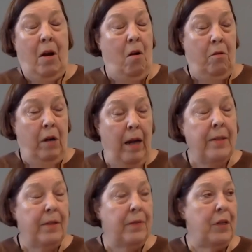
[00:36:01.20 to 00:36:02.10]
all
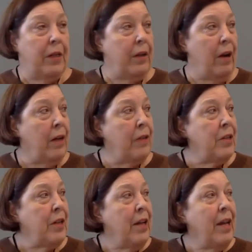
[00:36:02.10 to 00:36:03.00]
kinds of
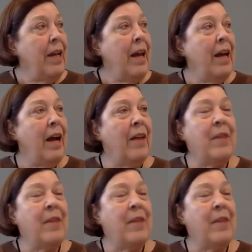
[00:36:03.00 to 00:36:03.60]
synagogues, uh,